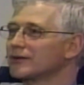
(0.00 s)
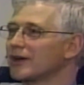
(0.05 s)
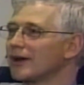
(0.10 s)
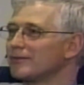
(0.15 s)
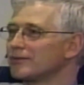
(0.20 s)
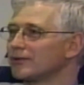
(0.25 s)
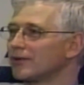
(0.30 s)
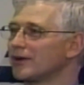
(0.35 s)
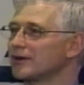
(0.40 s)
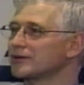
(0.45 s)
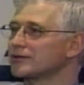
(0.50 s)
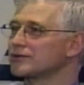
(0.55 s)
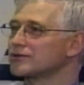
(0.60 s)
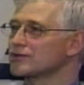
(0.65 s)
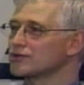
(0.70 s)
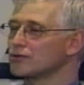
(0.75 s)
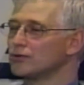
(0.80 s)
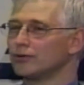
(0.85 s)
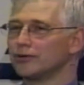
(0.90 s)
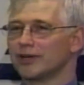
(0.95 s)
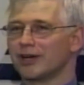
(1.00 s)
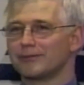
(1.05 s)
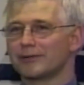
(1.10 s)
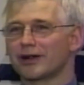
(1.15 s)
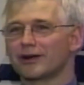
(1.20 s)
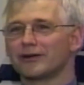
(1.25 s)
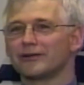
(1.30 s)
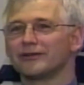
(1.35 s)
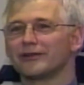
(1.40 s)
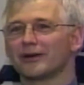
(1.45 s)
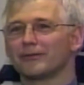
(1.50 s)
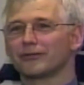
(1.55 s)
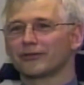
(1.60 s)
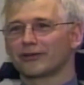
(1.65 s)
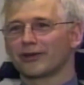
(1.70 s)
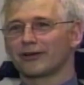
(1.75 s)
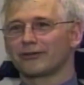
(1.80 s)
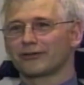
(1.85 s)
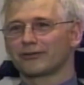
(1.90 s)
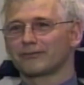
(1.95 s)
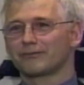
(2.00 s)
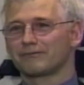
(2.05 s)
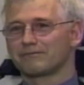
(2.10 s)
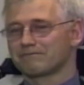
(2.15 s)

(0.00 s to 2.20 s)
come to our school named Harold Demsetz.